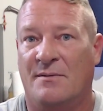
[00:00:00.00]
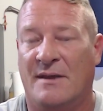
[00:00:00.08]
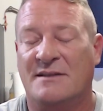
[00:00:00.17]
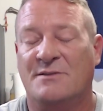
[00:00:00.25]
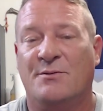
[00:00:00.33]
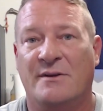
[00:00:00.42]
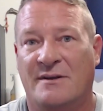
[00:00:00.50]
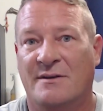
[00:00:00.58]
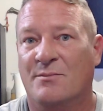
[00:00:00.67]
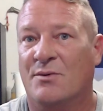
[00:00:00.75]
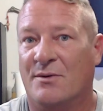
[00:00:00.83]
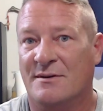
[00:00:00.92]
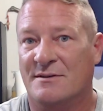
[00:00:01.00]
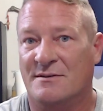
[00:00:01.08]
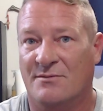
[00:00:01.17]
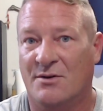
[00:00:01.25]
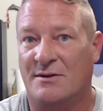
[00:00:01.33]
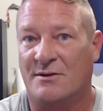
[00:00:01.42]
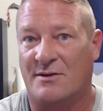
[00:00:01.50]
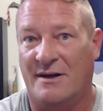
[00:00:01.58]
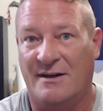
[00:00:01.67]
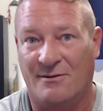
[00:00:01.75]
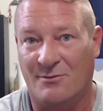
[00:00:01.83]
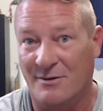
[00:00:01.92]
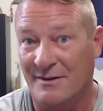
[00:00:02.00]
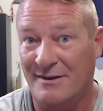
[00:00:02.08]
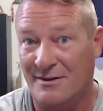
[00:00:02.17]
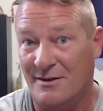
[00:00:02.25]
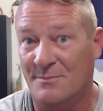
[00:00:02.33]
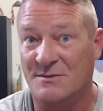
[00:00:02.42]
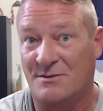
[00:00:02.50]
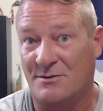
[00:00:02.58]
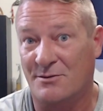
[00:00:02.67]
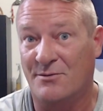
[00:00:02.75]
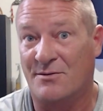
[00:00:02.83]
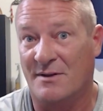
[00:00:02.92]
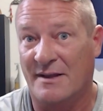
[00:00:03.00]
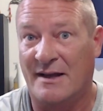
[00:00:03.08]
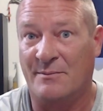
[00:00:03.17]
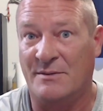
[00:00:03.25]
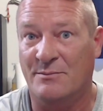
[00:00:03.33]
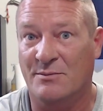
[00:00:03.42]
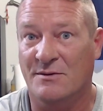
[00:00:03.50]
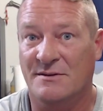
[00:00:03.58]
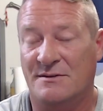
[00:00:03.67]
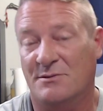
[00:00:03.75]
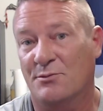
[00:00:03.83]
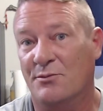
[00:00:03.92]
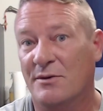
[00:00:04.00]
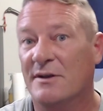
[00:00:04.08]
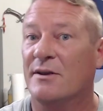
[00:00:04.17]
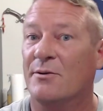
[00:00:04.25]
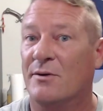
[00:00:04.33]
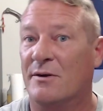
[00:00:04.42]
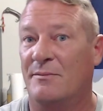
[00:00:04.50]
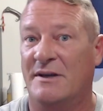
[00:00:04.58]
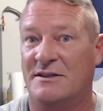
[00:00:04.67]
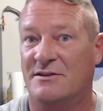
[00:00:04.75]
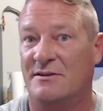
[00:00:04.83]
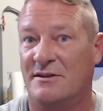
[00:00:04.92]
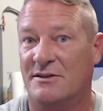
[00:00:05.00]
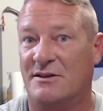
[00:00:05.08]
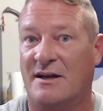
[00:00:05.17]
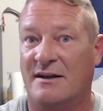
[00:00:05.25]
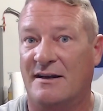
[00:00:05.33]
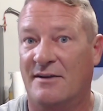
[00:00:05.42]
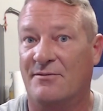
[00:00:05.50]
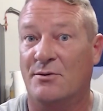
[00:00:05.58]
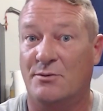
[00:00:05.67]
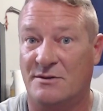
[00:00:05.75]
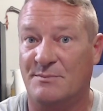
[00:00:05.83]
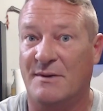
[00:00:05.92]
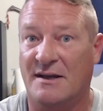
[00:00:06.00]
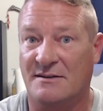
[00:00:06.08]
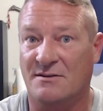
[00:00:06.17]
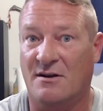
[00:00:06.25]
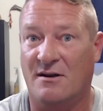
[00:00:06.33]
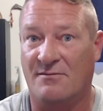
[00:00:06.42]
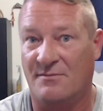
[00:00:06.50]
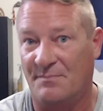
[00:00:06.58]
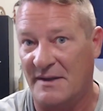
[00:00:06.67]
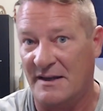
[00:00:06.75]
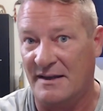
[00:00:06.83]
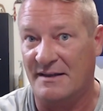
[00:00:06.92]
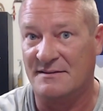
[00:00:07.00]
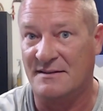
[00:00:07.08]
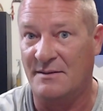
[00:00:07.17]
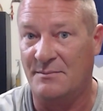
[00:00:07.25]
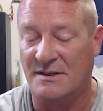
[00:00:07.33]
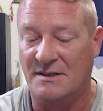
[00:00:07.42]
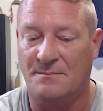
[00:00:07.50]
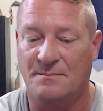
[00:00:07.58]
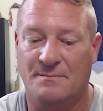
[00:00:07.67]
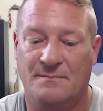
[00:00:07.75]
that's where the importance of hook training really comes through for a lot of people, is you really want to make sure that you're cutting that food response off ASAP.